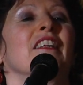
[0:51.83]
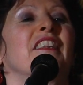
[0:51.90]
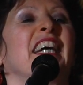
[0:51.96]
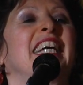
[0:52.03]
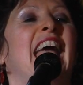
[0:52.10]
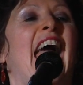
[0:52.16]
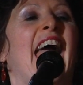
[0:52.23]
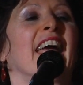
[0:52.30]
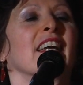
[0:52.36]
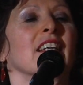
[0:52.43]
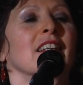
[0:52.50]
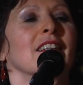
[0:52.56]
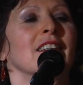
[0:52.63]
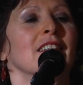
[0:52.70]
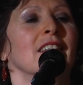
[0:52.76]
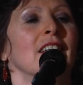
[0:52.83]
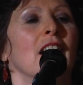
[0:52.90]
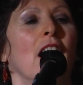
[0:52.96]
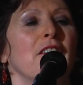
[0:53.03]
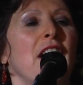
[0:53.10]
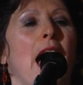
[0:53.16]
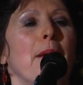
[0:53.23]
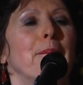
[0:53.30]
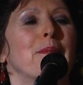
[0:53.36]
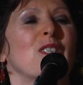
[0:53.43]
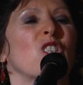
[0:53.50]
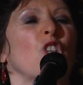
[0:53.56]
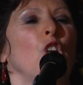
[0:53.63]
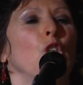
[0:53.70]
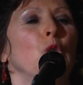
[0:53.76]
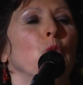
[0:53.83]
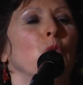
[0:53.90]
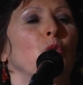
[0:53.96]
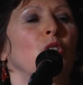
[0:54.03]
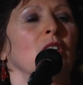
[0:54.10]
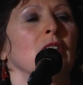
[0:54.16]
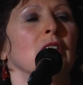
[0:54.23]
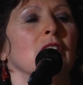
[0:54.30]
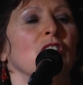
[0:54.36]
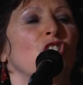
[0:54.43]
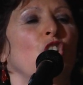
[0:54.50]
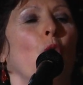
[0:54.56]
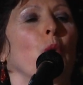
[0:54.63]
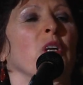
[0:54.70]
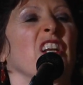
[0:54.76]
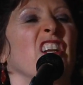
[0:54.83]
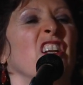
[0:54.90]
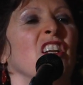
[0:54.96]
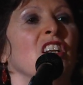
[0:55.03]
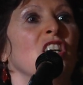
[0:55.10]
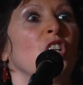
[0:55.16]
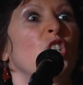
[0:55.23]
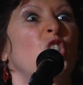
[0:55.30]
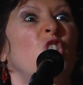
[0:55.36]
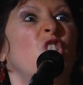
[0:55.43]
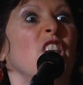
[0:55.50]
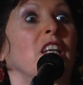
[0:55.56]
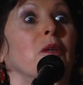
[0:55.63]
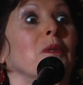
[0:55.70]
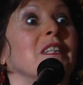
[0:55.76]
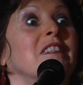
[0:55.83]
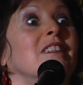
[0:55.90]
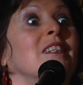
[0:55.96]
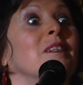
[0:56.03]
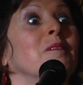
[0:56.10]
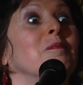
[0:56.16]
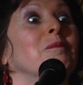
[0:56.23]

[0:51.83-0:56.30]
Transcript: The gang of absolute total secret.